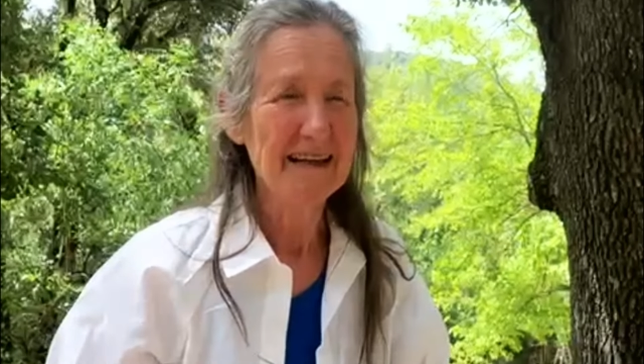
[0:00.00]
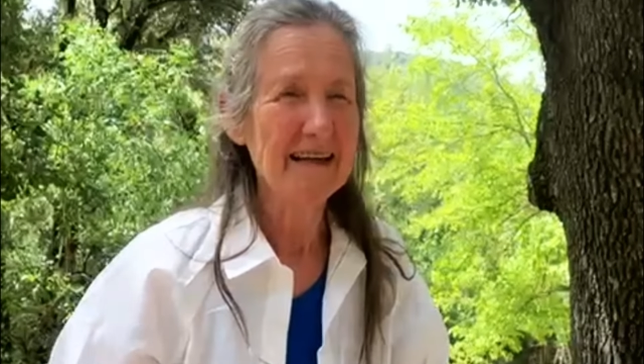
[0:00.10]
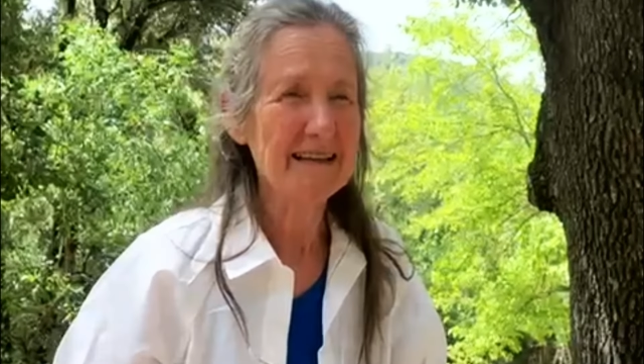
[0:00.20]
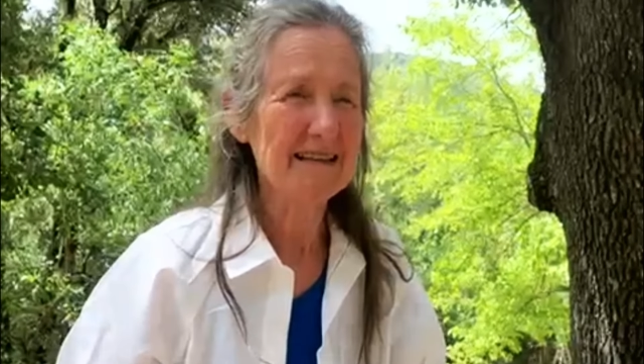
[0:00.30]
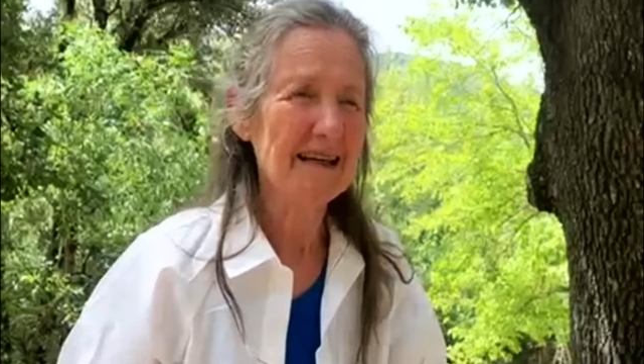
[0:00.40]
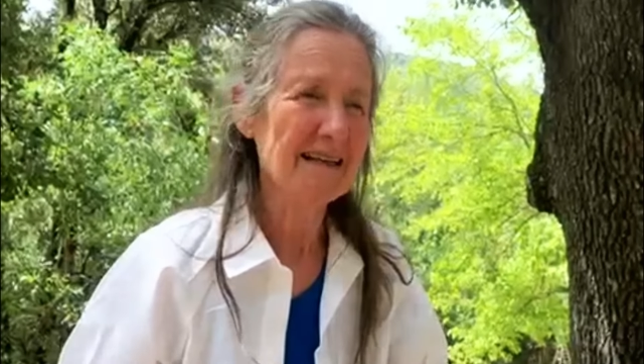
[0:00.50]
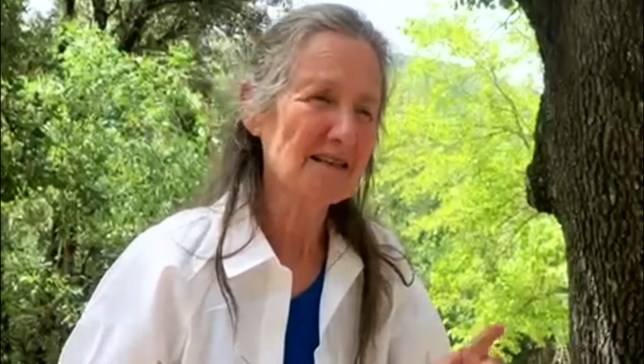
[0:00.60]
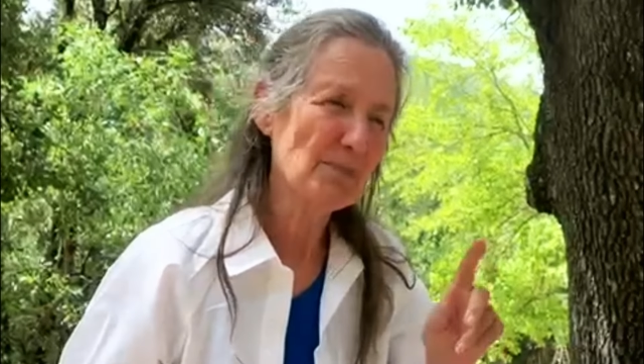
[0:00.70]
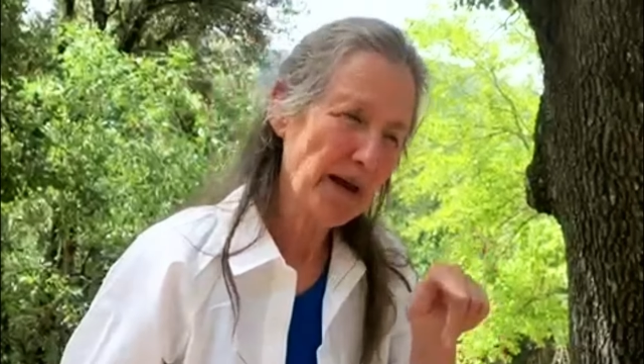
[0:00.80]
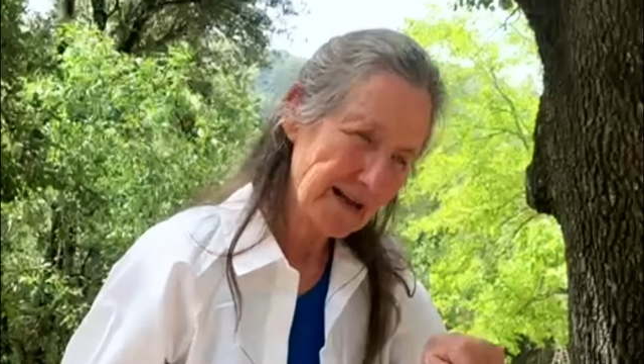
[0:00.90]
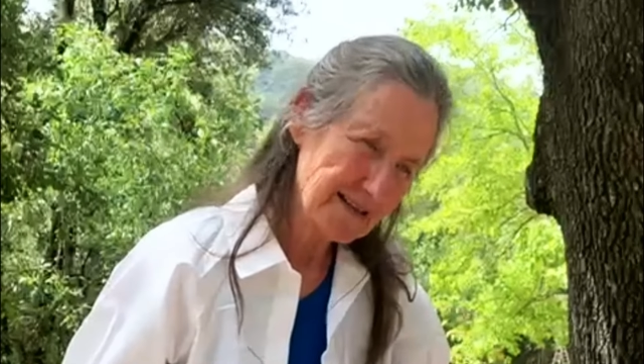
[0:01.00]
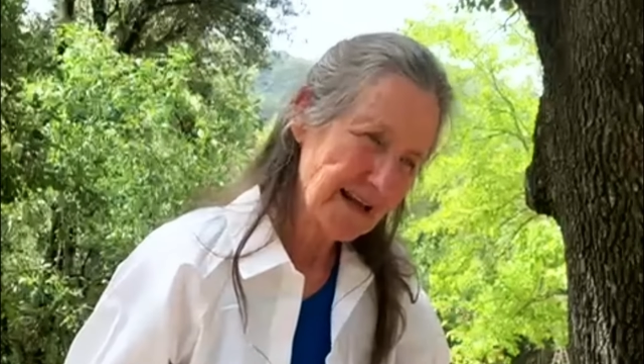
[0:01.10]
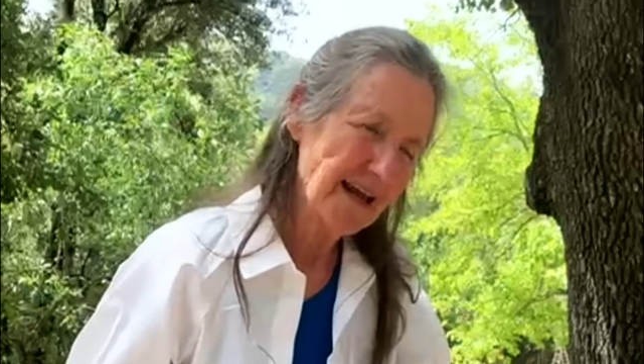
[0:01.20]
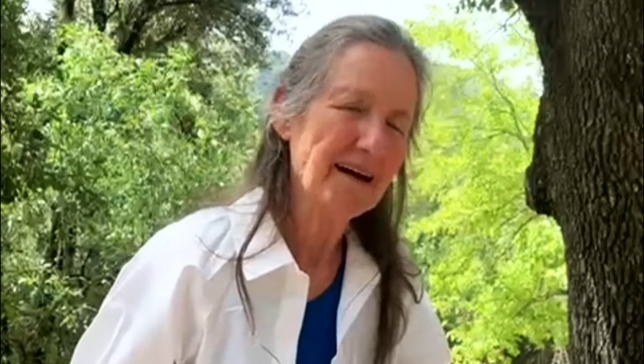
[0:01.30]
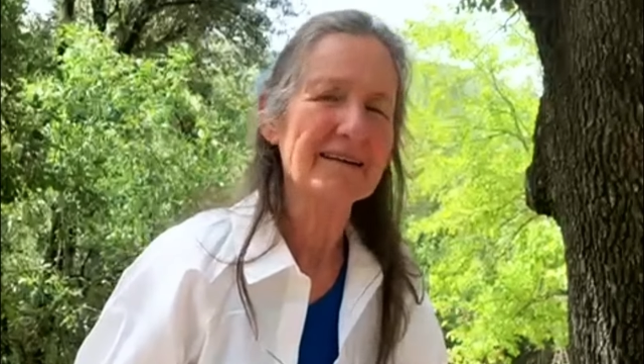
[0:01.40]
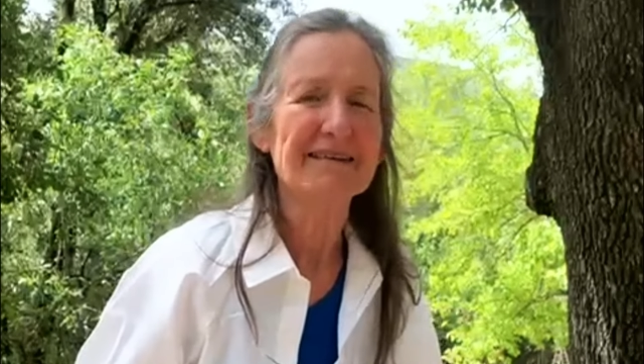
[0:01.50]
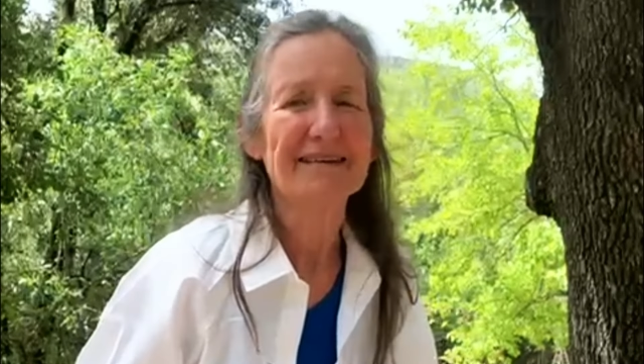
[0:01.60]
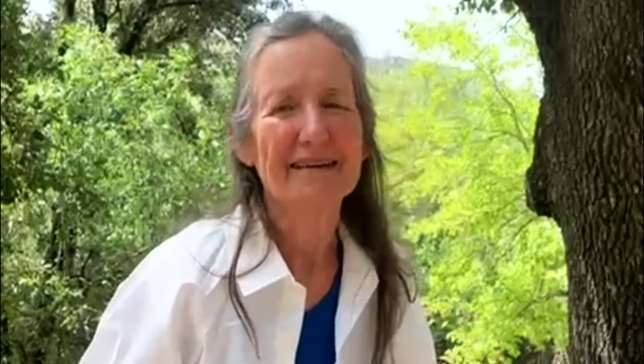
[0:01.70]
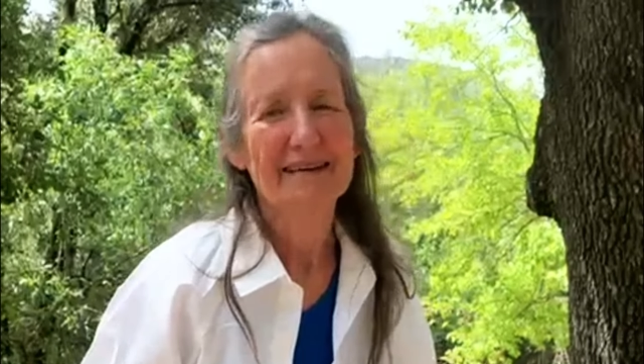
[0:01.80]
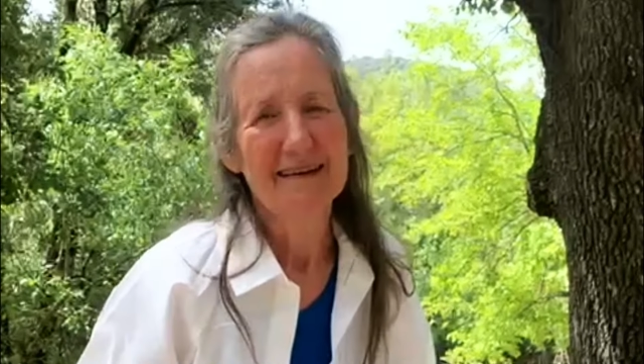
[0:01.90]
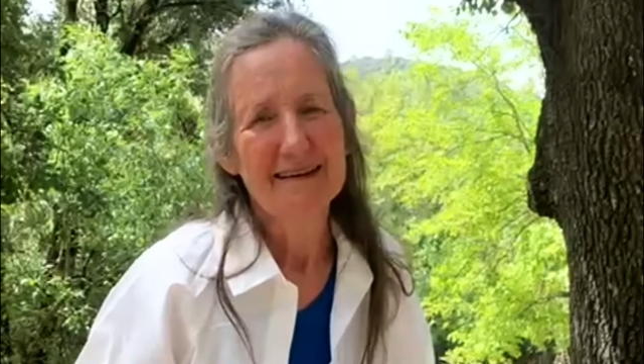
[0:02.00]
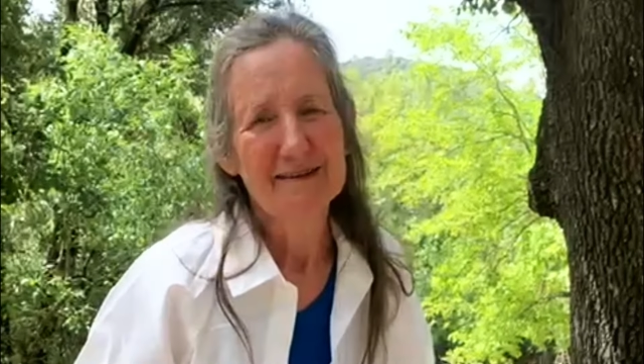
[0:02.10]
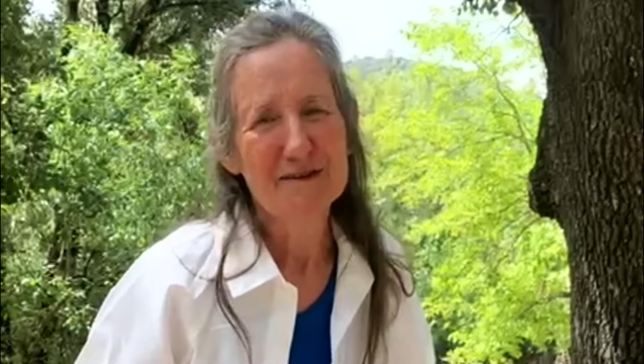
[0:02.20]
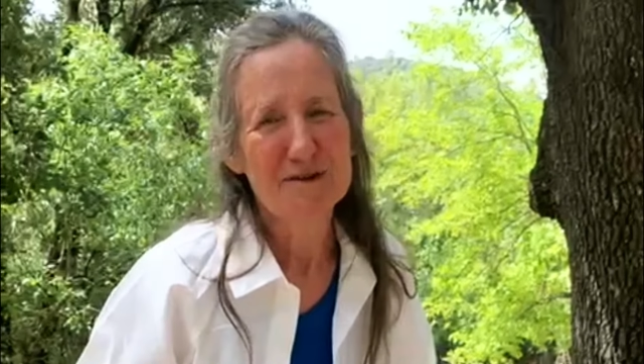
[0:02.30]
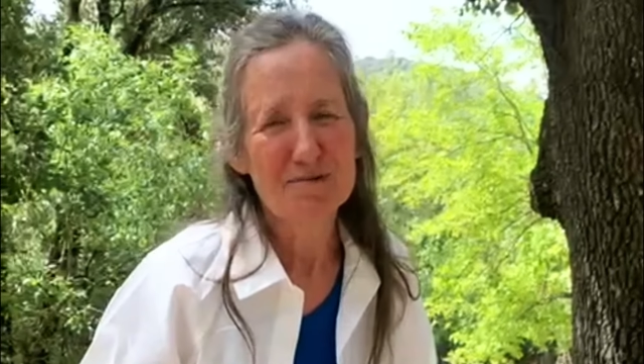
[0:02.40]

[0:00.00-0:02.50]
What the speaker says: it sends back down to